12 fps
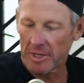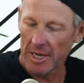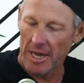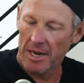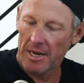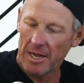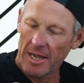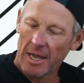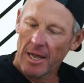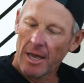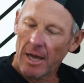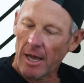want that.
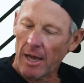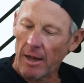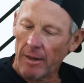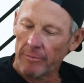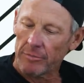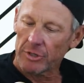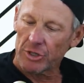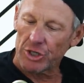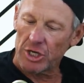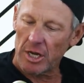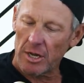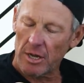Um, does
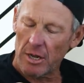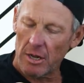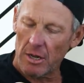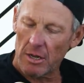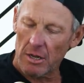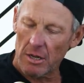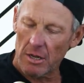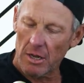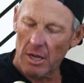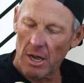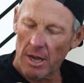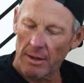she,
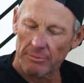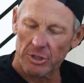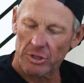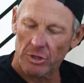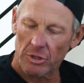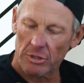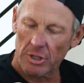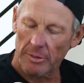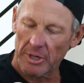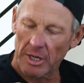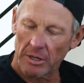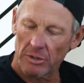uh, I'm just curious.
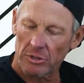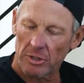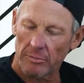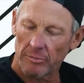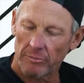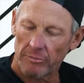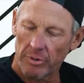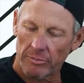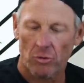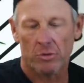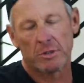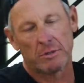I mean, I know some,
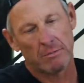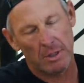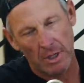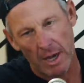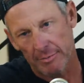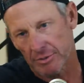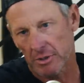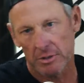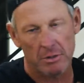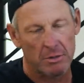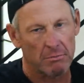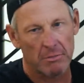of course,
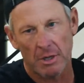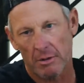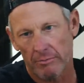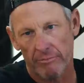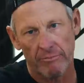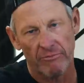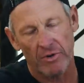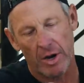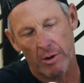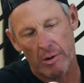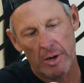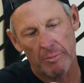adoptions kind of
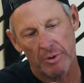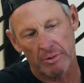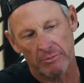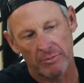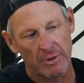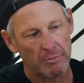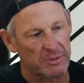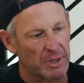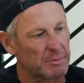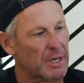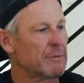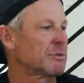vary, but some
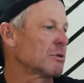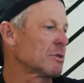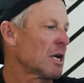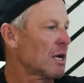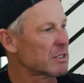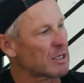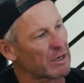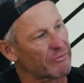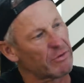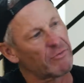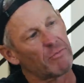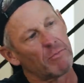sometimes there's
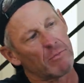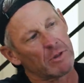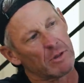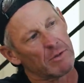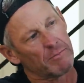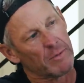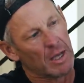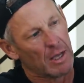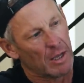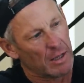contact for the with the yeah